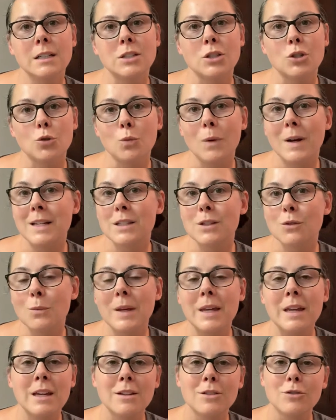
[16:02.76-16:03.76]
It's twice a
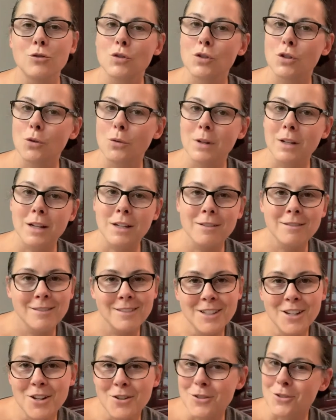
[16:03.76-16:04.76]
week. So
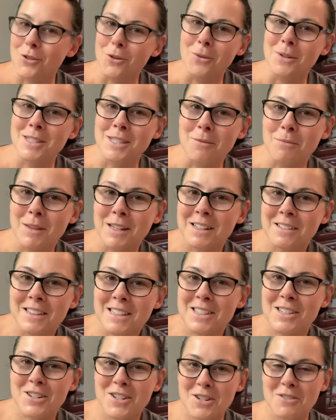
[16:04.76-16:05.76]
it's always something to
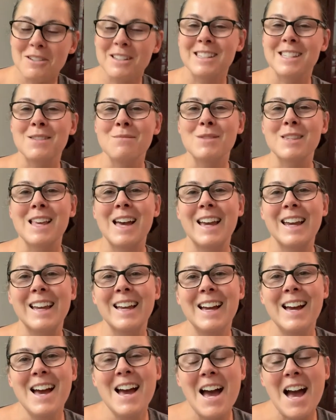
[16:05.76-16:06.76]
listen to, it seems like.
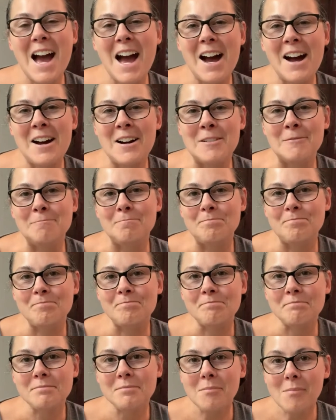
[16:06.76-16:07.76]
Um,
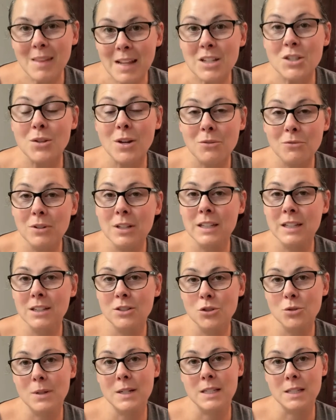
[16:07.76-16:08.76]
so I really
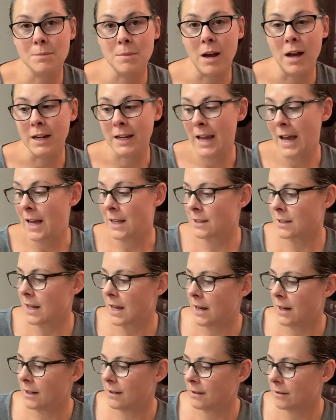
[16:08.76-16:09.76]
enjoy his podcast.
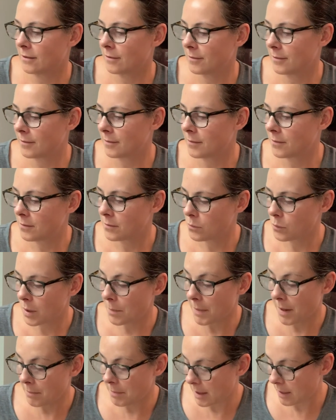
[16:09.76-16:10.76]
And
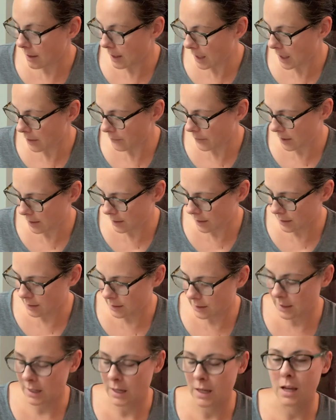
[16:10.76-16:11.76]
what made me think of it is
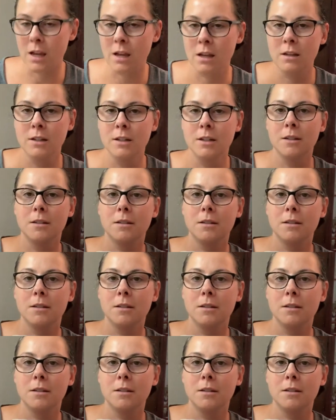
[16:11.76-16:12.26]
seeing